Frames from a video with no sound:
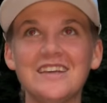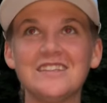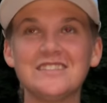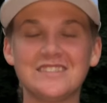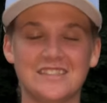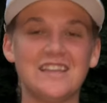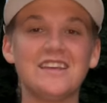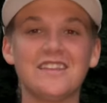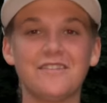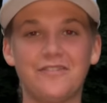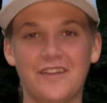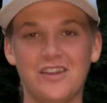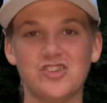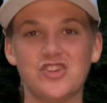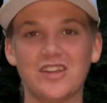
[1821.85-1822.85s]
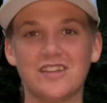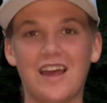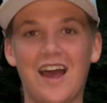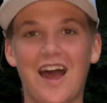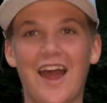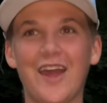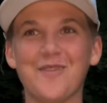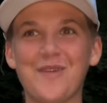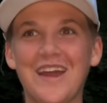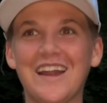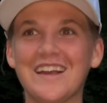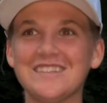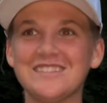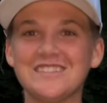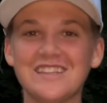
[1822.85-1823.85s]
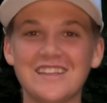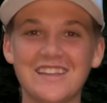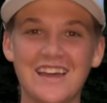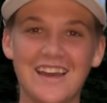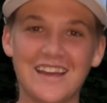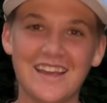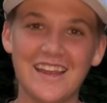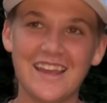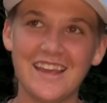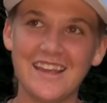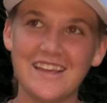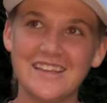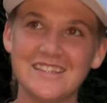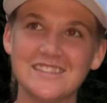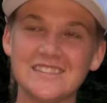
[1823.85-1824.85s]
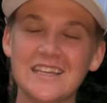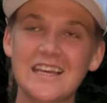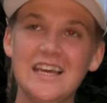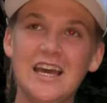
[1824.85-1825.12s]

see the finishing time and I see that it is